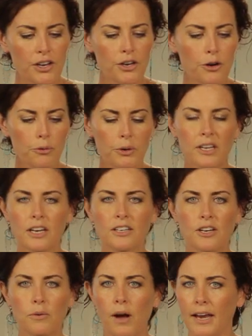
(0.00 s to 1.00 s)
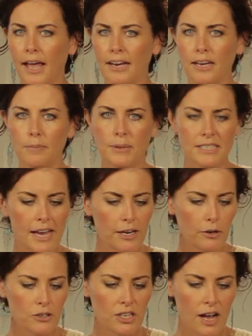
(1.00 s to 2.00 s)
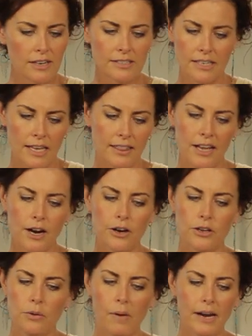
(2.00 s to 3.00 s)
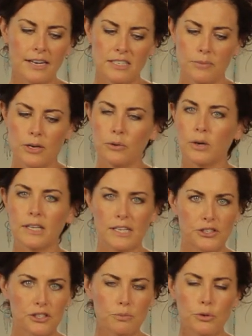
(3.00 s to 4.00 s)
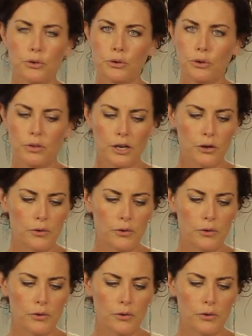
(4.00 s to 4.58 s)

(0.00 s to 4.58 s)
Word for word: You really don't want any potato chunks in there. You want it to be really smooth and